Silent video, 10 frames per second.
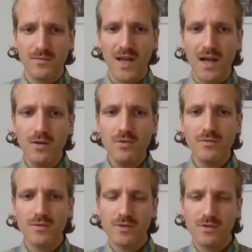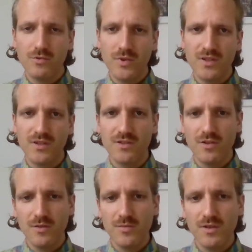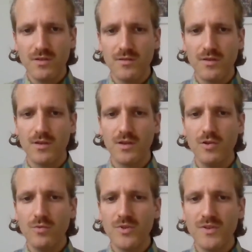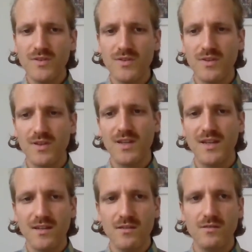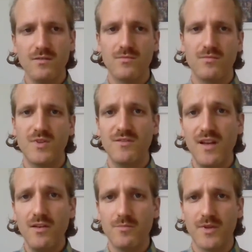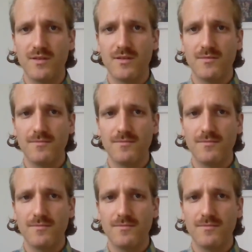How do we determine humans' inner development?